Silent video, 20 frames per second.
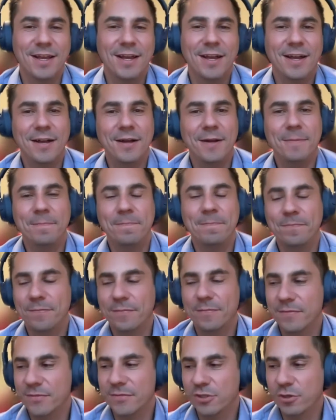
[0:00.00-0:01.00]

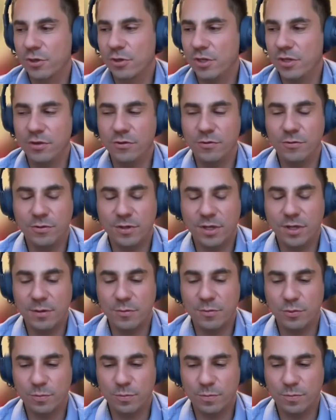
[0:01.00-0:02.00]
So you
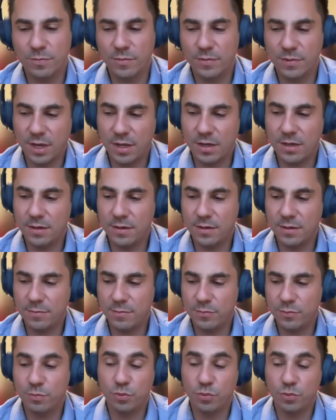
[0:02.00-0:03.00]
kind of...
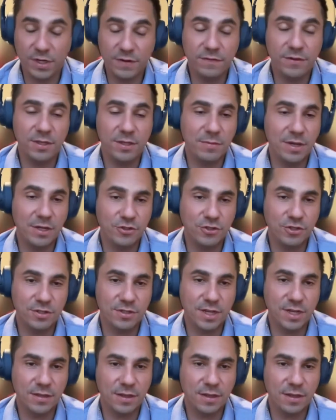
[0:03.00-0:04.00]
briefly
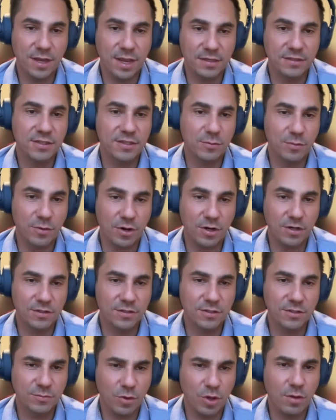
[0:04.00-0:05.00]
mentioned
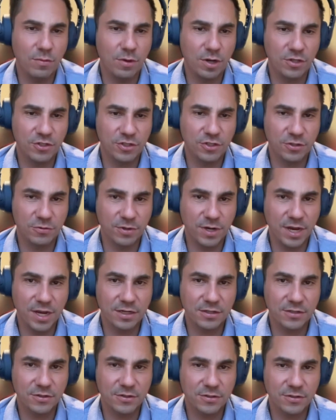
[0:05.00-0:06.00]
SMRs, small modular
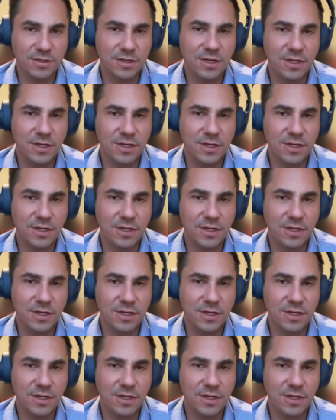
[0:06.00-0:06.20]
reactors.